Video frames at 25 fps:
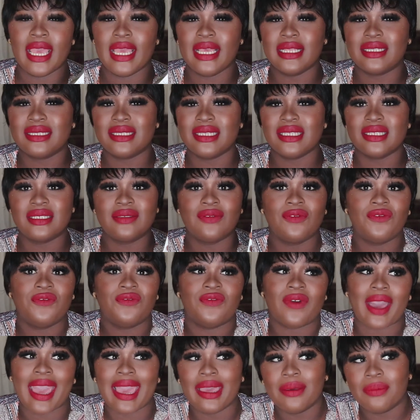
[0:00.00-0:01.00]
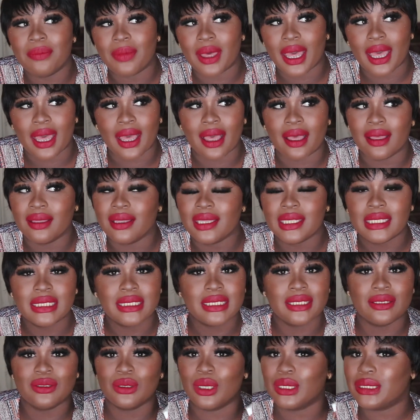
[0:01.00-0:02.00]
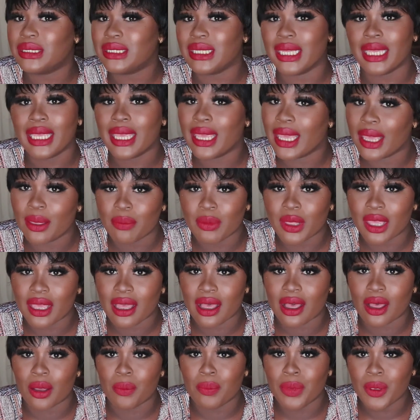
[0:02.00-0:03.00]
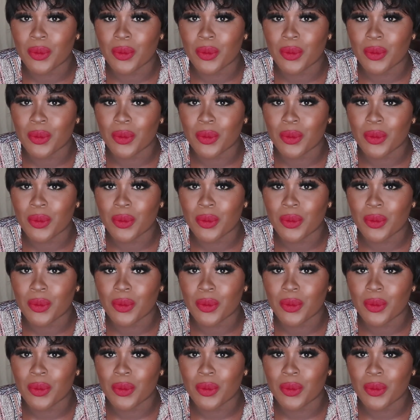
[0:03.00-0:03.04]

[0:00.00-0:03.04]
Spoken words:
It is fiber, it is not a chemical.